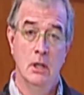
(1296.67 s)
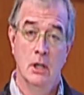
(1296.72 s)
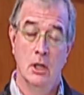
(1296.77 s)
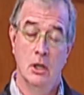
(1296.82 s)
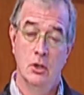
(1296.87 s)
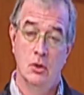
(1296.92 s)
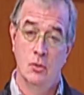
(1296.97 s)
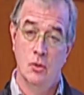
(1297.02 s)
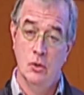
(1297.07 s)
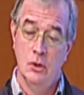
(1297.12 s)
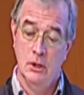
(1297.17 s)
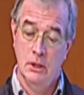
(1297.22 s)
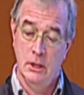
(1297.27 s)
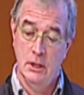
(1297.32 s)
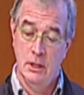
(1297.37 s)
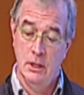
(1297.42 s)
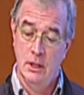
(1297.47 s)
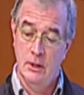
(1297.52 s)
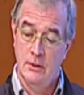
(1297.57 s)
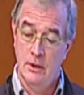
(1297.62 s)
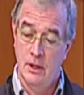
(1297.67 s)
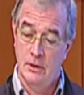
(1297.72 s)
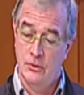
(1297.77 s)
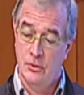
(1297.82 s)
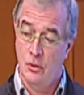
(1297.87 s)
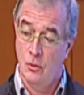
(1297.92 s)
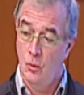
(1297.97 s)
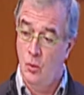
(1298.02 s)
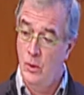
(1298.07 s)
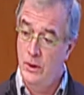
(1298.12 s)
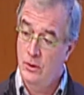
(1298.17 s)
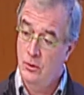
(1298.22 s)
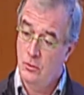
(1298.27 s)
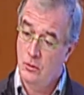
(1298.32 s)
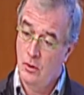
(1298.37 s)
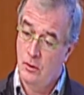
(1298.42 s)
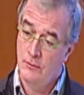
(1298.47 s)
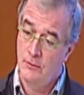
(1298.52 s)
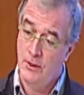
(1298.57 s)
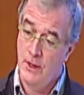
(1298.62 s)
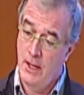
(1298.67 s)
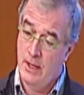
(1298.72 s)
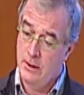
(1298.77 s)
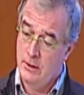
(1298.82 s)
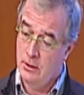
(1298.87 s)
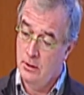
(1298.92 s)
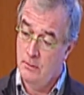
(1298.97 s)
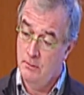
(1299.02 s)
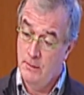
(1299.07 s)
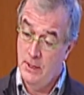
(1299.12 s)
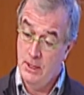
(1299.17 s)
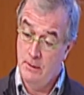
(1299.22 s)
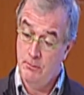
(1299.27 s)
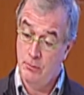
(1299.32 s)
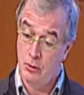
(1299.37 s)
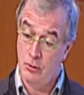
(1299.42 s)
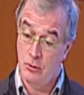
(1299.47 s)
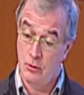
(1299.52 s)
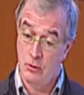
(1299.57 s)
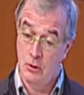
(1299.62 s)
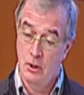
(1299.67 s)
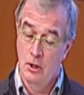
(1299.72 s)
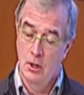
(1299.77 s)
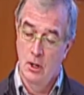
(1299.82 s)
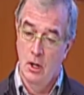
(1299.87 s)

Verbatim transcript: agree that the winner of that paper